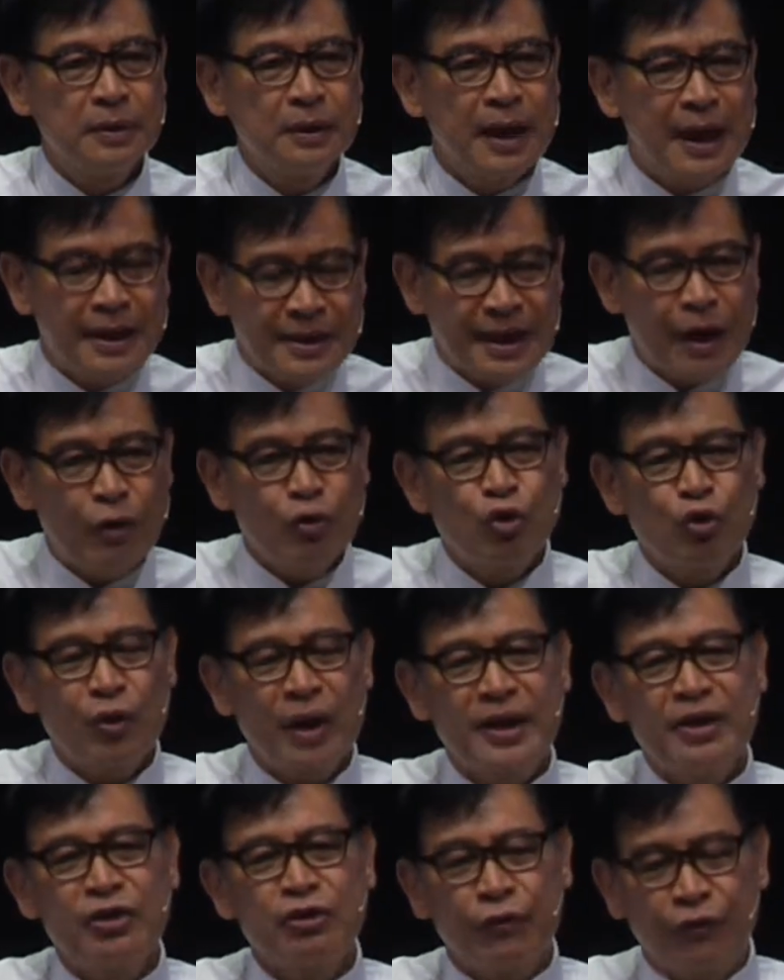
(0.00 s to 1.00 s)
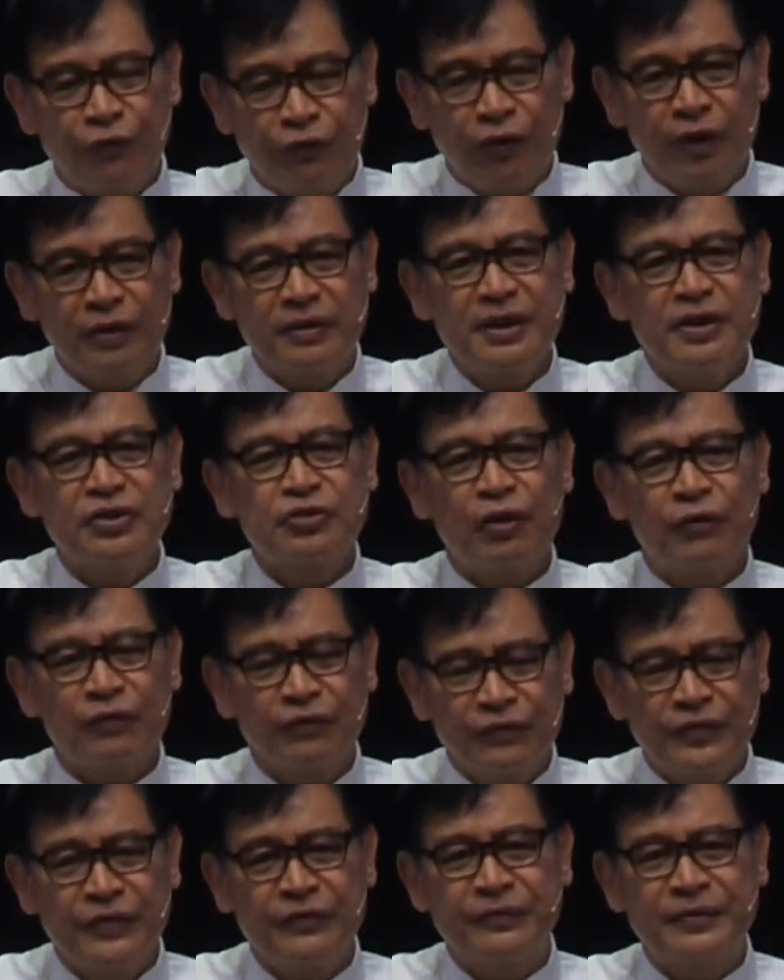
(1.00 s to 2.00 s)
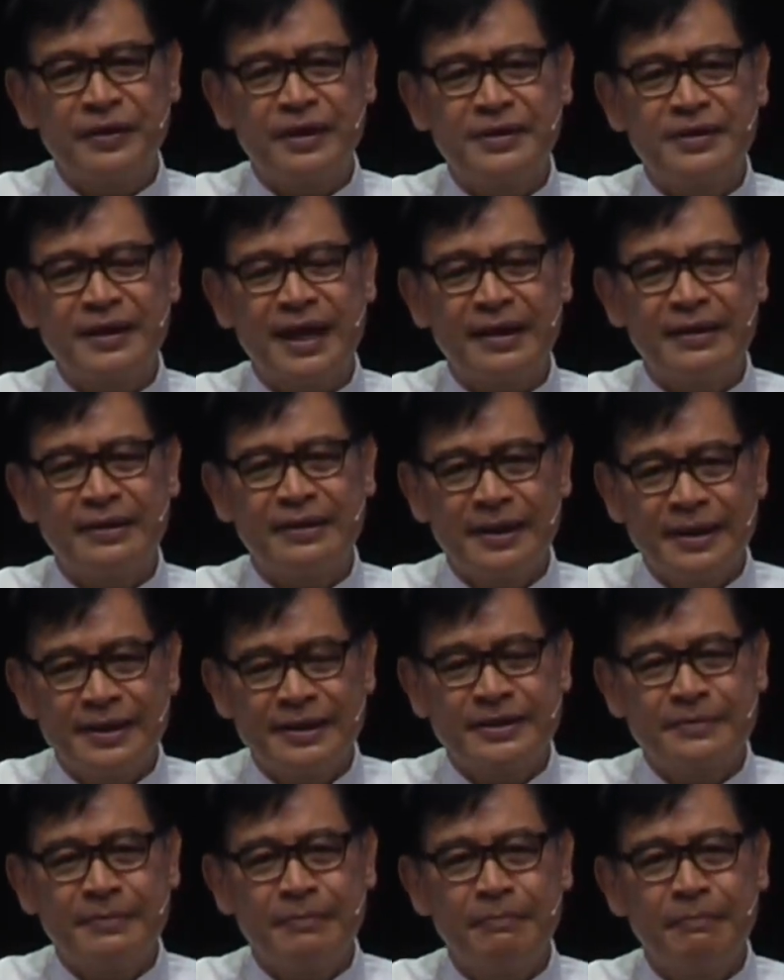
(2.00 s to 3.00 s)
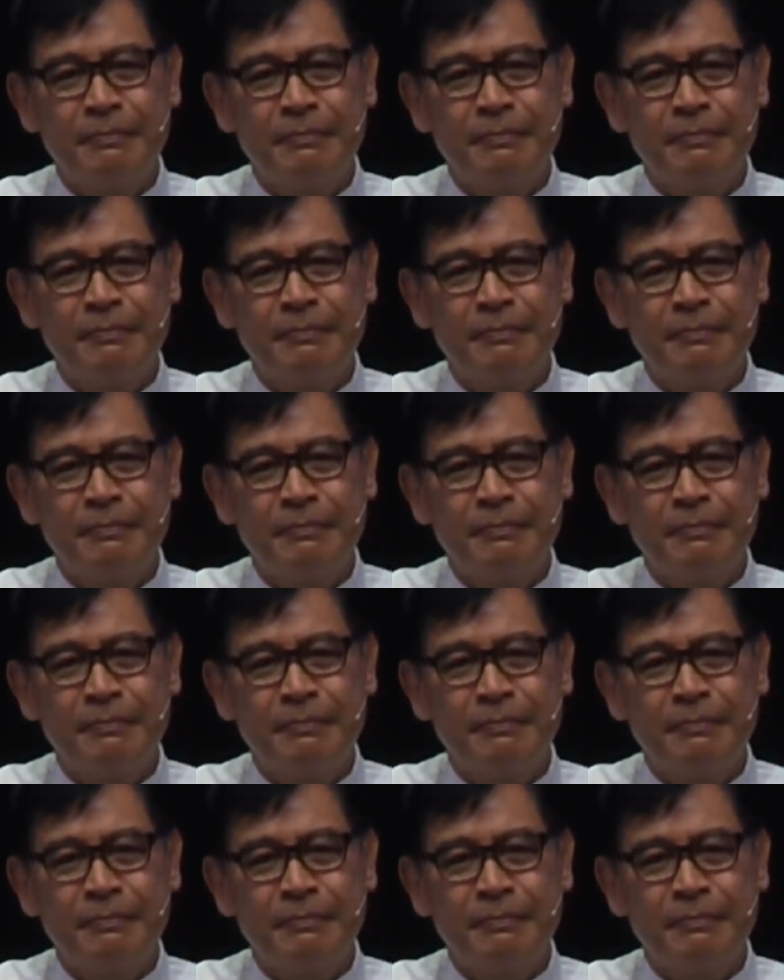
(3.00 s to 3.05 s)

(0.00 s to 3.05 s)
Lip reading: And now you are in your 40s or 50s, and this